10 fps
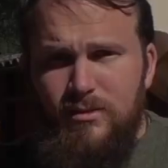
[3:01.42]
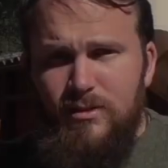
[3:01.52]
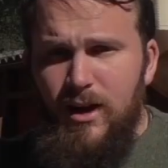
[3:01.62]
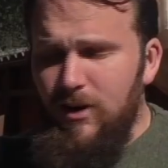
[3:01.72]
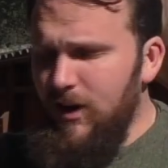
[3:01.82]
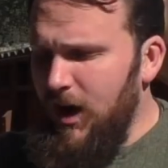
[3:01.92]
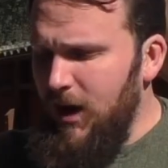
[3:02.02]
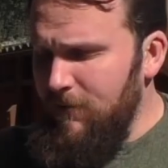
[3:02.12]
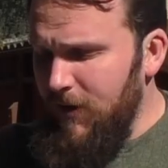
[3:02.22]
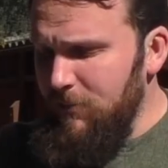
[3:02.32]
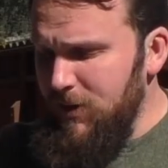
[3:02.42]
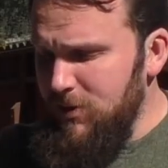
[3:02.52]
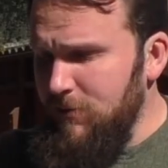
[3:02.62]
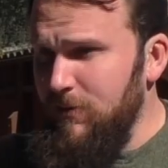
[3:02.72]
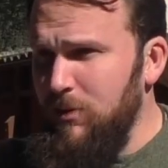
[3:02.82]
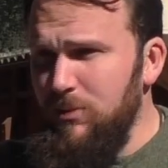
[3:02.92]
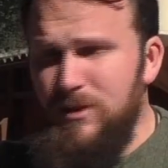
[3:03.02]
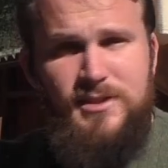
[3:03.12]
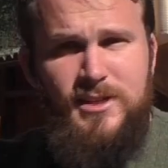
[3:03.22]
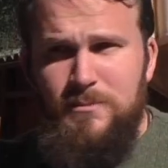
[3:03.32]
area I find myself frequently
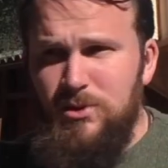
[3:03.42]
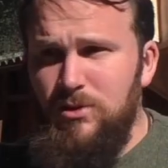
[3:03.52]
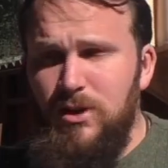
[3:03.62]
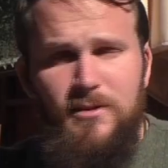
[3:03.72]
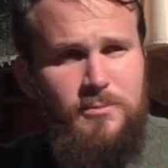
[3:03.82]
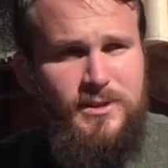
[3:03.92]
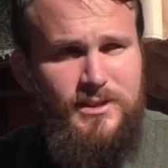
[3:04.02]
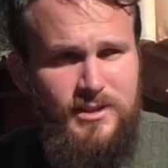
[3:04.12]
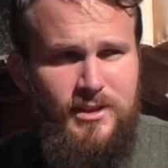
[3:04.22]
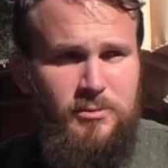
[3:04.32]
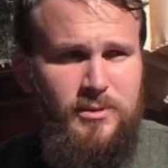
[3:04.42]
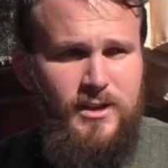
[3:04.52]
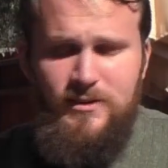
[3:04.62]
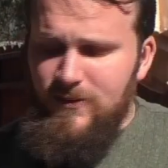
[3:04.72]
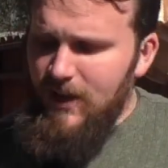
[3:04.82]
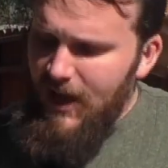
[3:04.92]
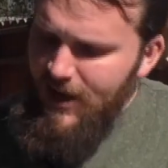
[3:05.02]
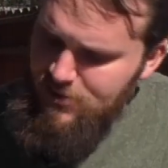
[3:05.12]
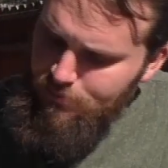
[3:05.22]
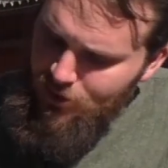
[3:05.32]
skeptical of when dealing with anything that has
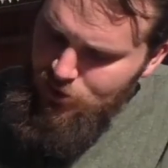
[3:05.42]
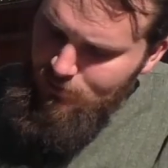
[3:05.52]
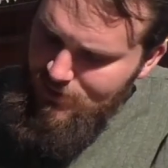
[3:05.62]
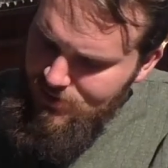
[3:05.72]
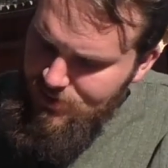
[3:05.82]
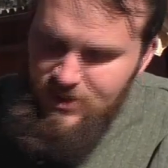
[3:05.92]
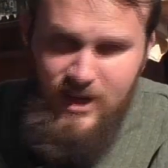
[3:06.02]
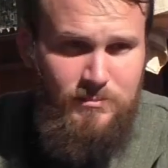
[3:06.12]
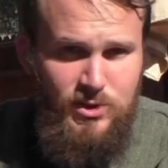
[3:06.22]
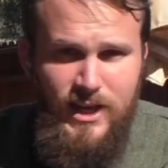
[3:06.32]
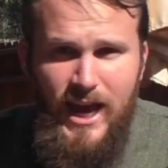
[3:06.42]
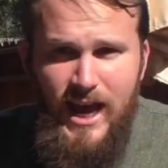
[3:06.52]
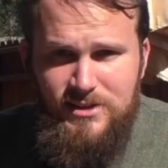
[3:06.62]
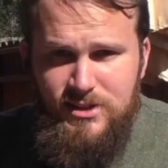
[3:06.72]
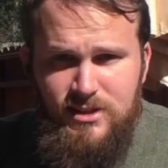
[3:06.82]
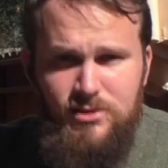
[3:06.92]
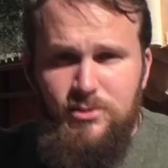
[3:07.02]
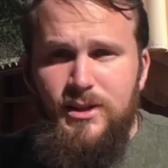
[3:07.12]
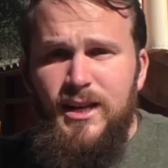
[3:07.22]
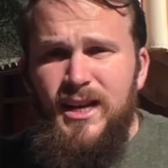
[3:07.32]
measurements stamped or cast into it
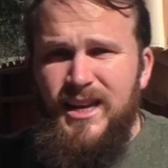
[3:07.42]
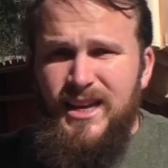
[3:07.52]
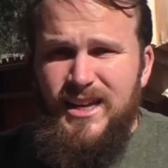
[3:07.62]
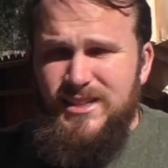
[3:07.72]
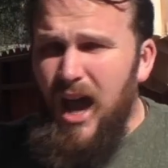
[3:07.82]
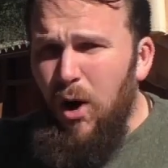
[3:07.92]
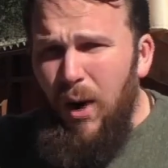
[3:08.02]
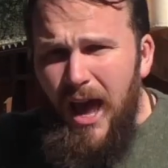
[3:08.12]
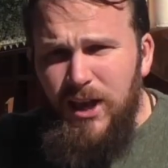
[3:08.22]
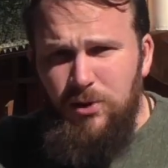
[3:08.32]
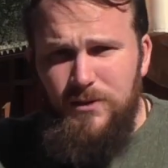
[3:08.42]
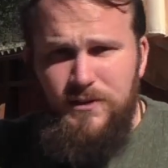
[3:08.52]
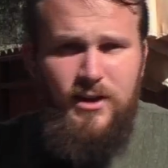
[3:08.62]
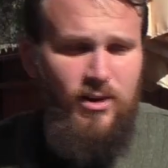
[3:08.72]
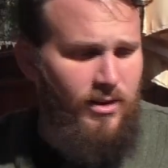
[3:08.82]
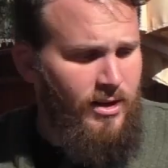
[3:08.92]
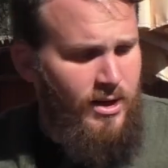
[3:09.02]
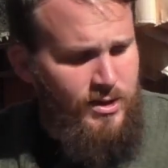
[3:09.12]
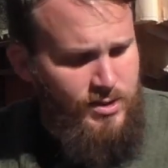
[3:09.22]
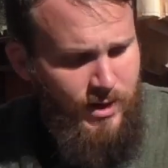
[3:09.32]
is how accurate they are.
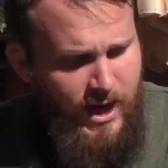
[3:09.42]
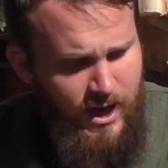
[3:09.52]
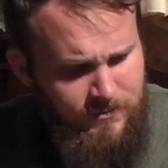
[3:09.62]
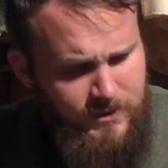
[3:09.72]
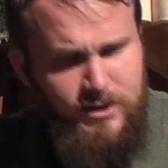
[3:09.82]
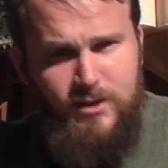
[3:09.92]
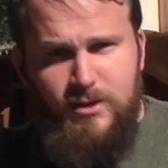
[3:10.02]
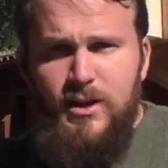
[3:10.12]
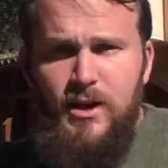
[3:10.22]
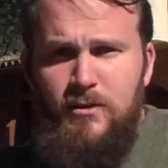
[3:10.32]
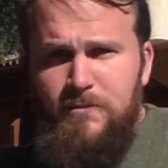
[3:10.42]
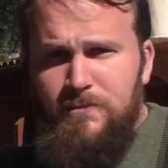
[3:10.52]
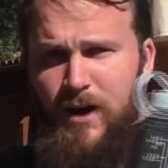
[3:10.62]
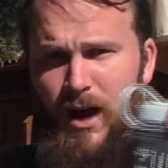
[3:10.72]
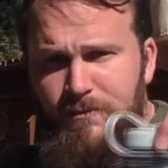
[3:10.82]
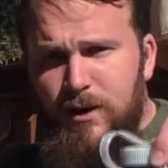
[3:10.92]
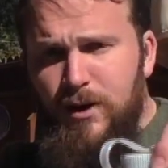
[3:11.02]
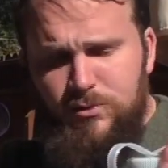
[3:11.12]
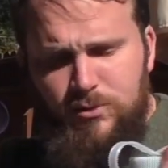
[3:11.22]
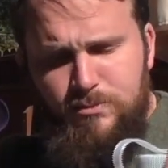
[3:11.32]
So I have here
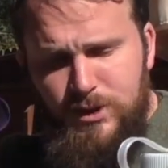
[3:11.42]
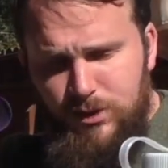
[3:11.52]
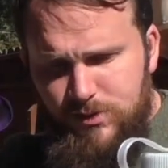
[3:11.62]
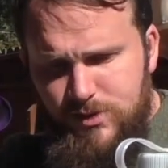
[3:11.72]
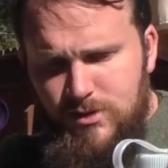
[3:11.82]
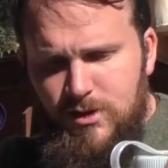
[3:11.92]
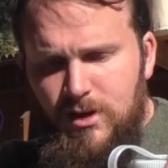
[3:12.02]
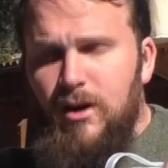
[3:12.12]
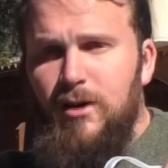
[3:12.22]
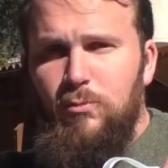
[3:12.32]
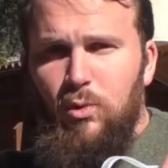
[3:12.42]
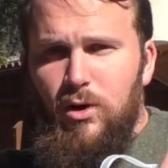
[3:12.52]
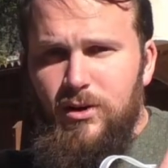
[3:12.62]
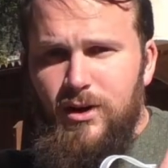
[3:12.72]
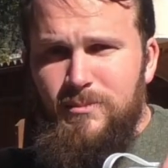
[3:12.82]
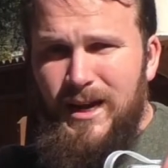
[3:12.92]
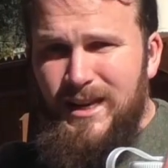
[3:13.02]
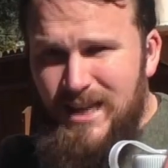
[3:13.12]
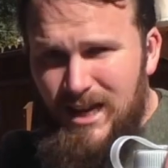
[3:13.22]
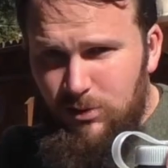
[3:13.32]
500 mils of water in my
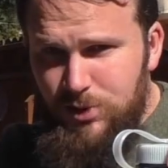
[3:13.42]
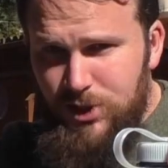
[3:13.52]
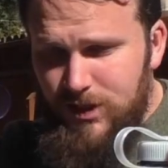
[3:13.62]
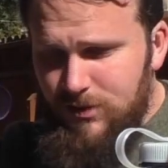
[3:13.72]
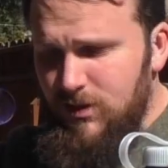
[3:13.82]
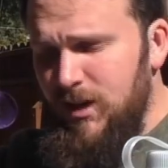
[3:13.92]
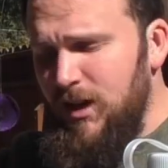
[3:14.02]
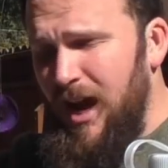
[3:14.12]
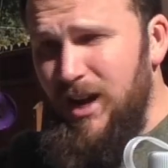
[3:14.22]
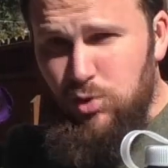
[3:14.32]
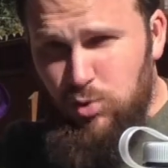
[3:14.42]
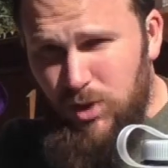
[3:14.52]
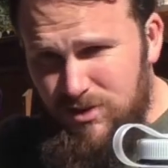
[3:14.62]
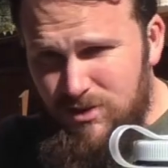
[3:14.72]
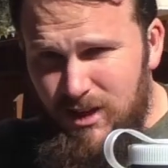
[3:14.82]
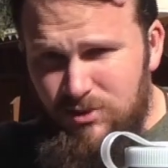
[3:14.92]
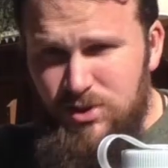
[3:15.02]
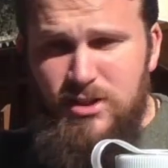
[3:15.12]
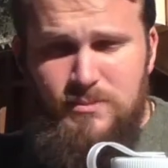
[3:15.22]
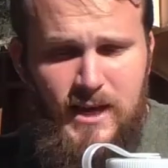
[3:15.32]
Nalgene. I trust Nalgene to
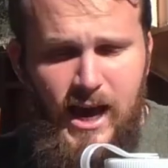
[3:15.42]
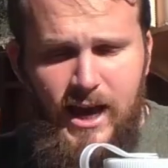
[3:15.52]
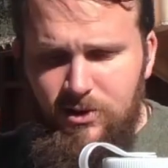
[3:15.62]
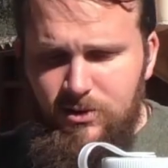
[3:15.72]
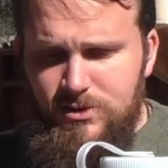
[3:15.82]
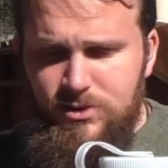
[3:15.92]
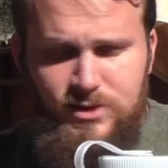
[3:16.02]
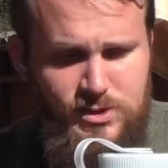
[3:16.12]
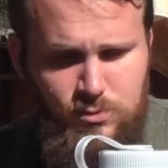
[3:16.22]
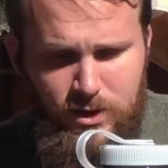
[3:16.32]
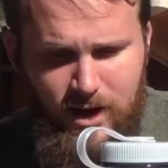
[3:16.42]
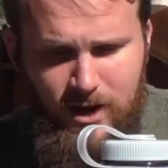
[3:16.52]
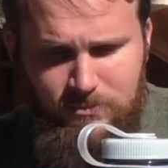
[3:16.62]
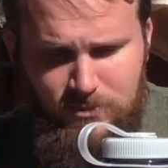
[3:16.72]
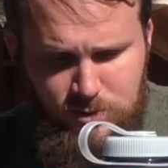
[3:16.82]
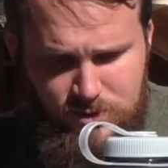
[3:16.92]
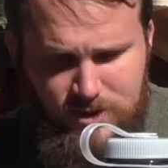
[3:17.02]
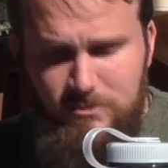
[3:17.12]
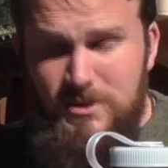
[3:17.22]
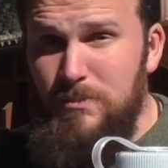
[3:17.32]
be accurate, so that's where I'm using them
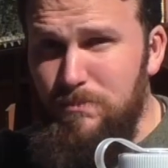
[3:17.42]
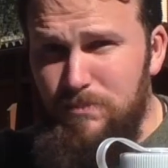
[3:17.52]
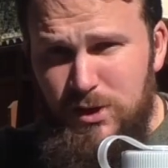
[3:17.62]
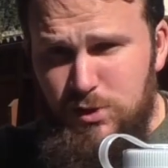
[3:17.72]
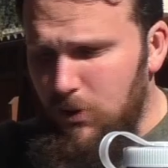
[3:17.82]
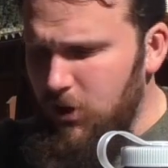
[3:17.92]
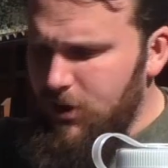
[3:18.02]
as a benchmark.